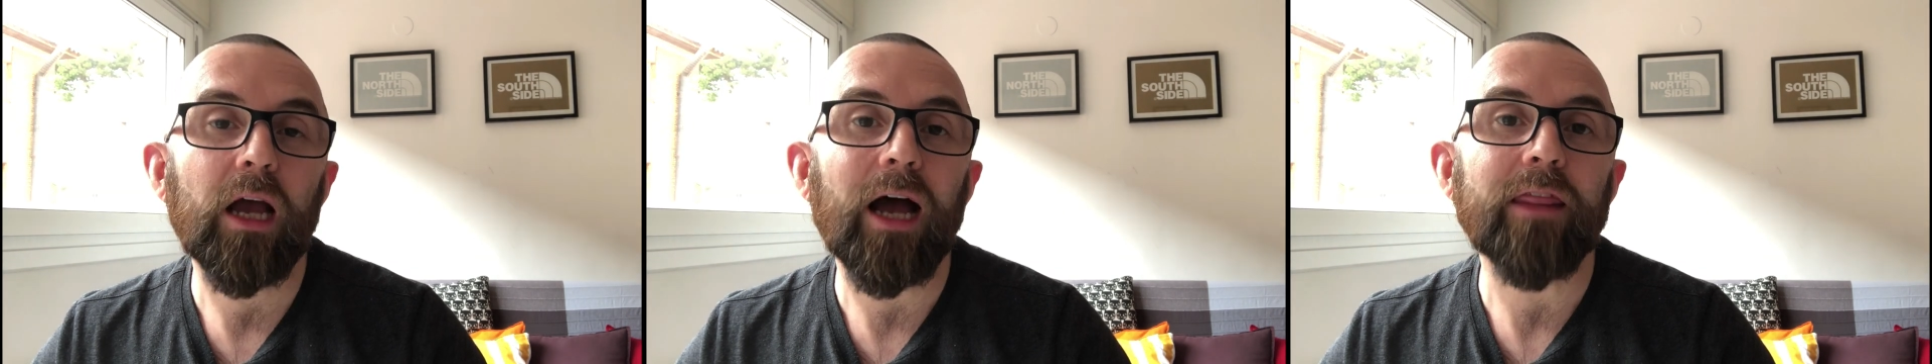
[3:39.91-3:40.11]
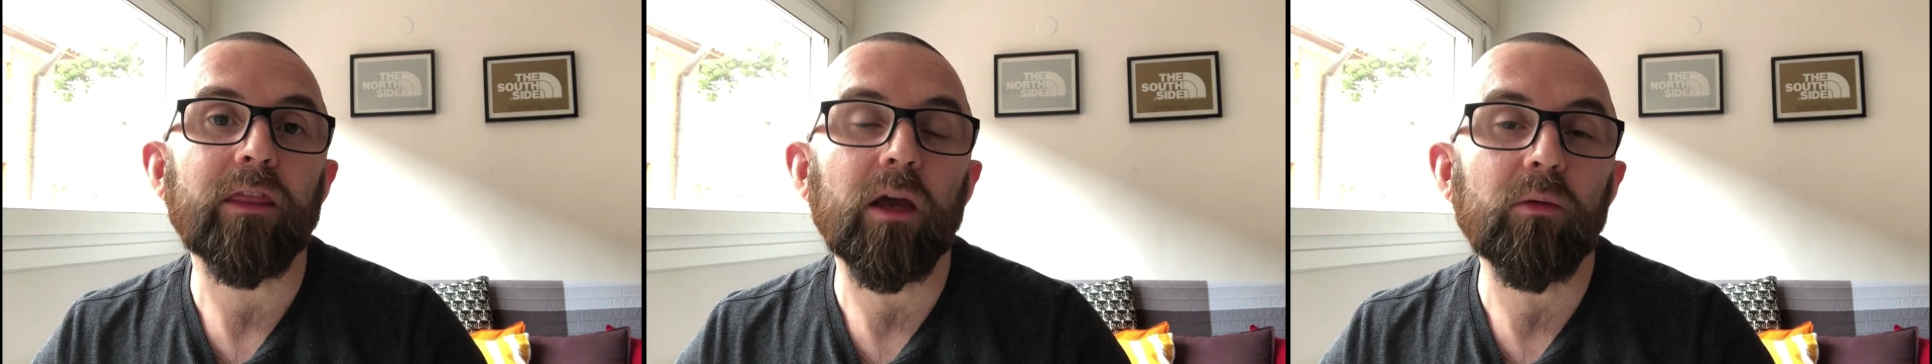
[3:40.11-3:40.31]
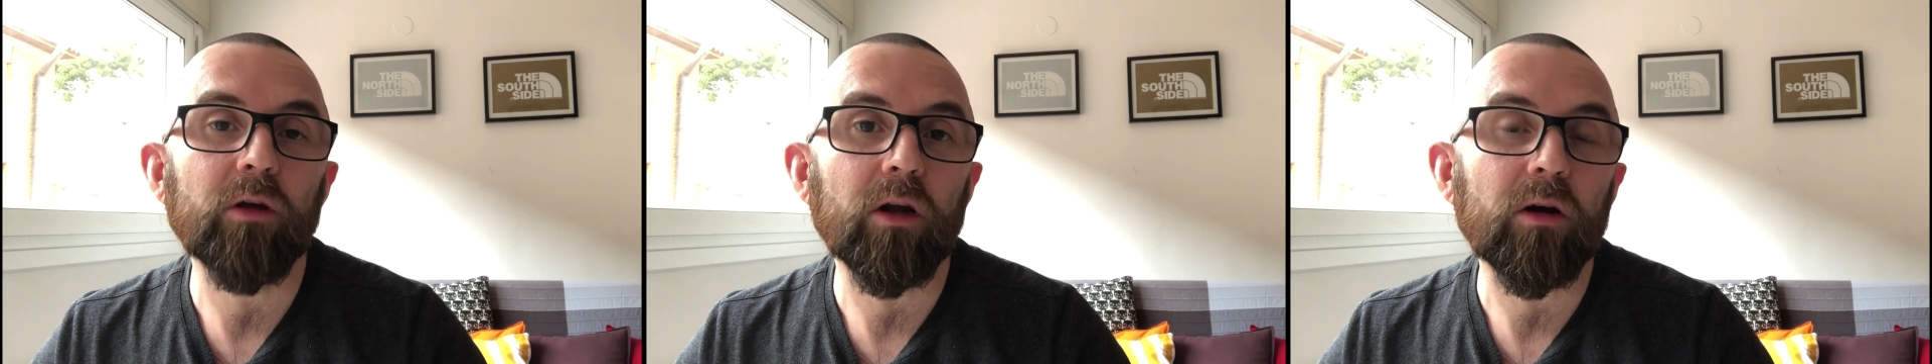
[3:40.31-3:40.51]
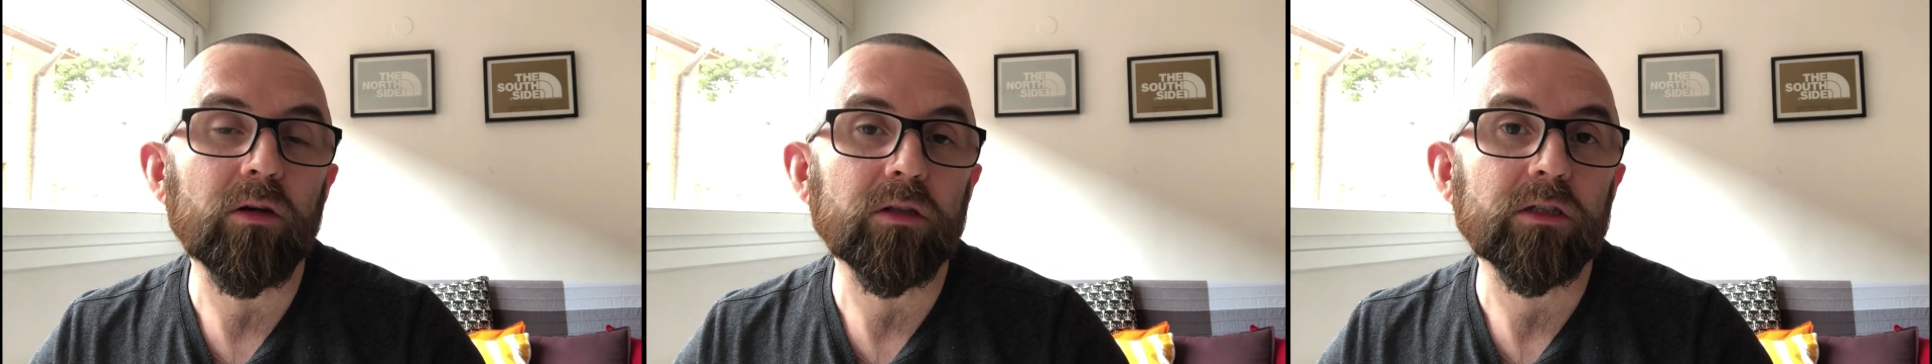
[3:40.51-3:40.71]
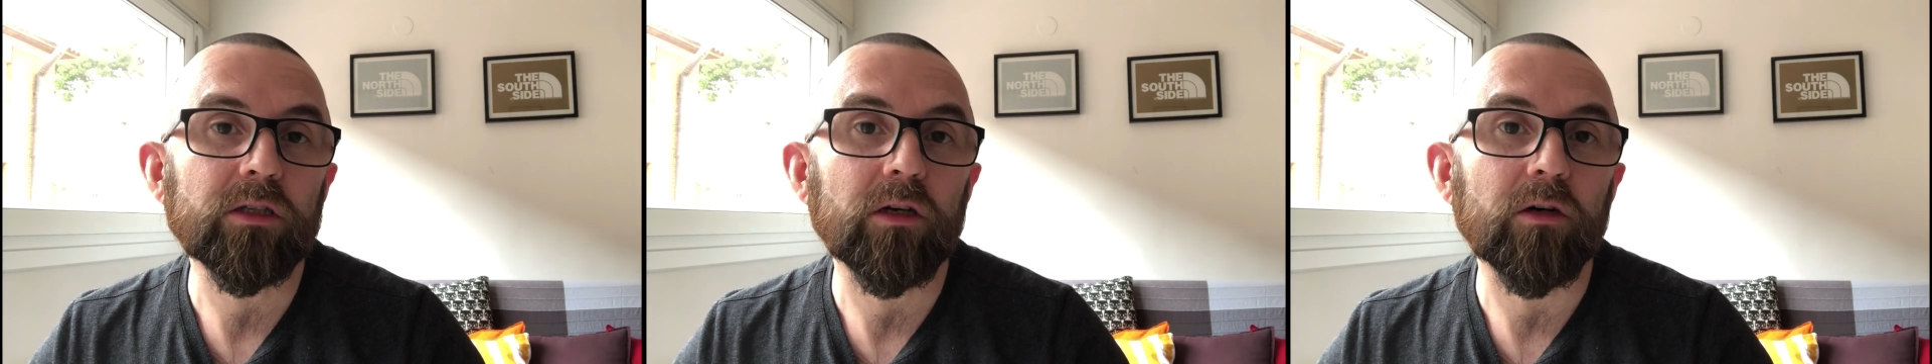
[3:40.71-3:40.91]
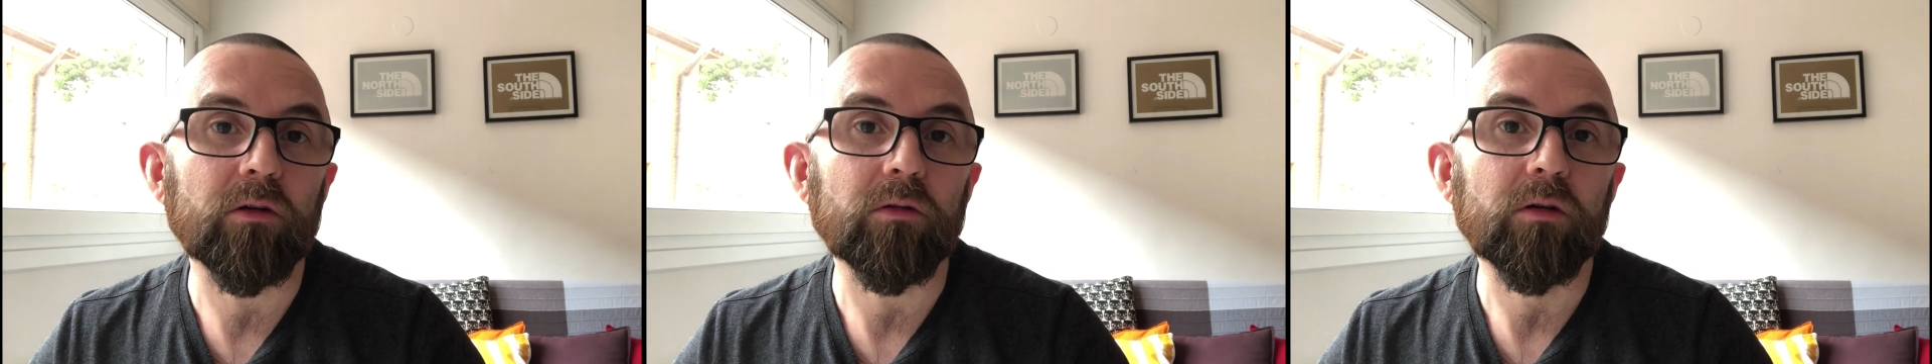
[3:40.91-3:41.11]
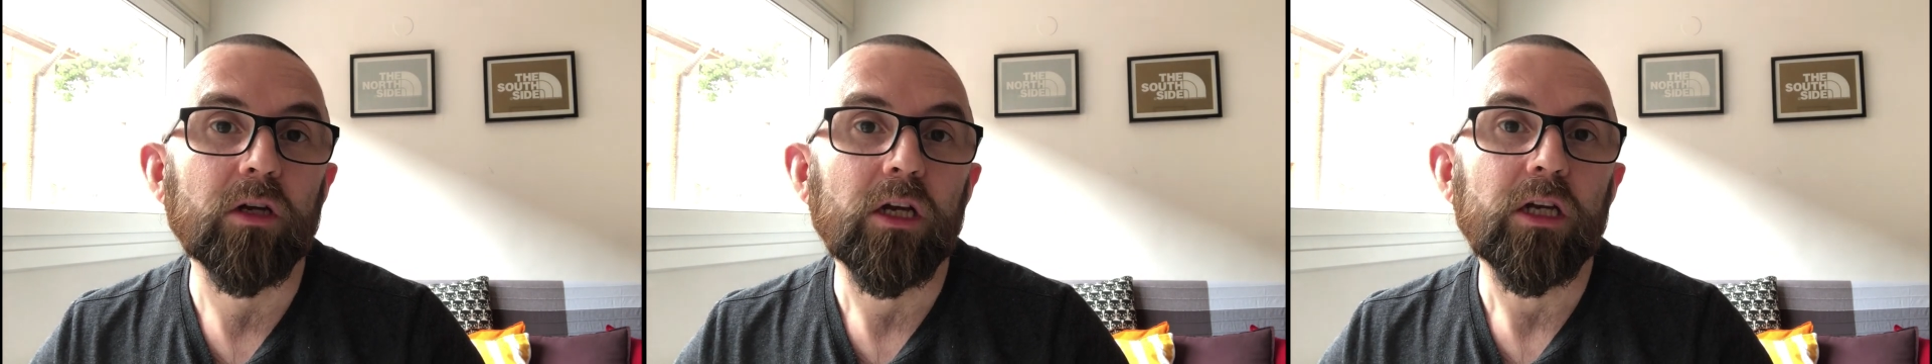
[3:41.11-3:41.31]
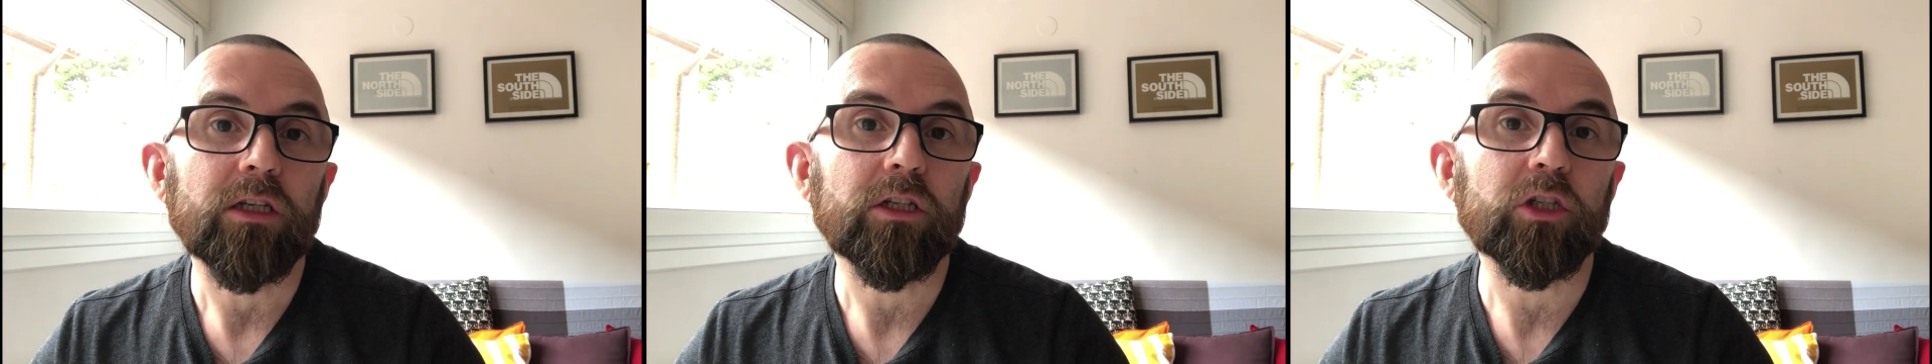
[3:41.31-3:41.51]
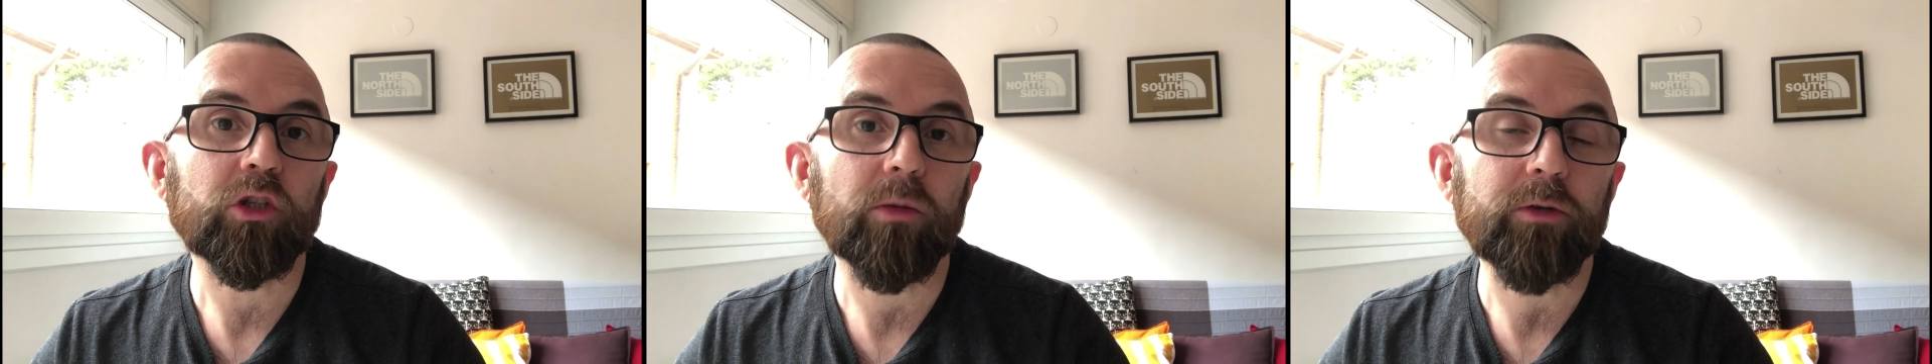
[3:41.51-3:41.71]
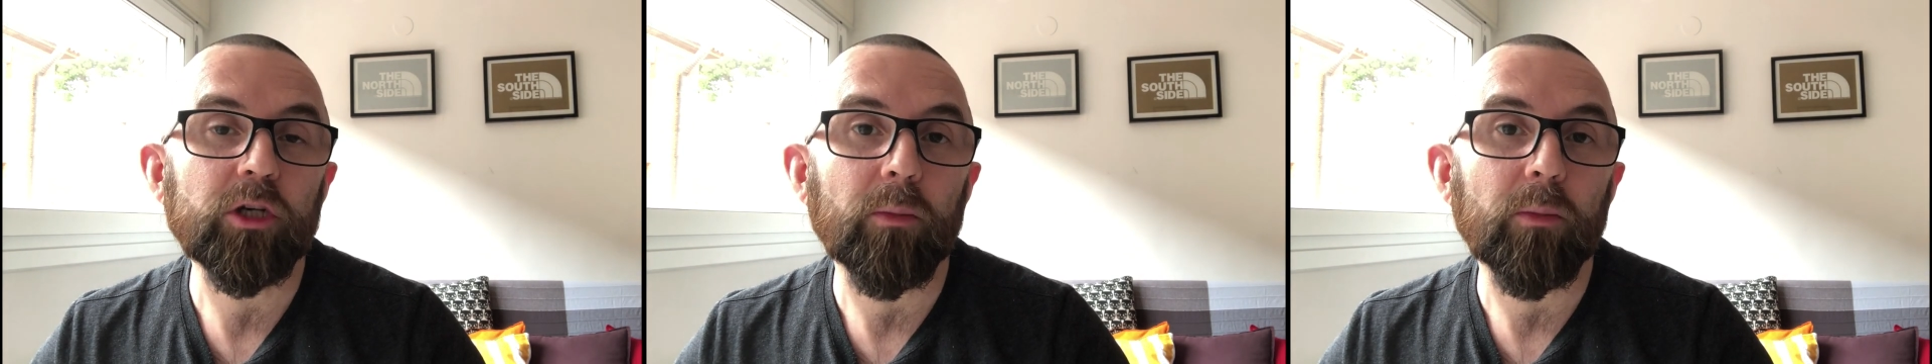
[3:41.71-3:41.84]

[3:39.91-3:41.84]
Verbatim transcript: And they will also distribute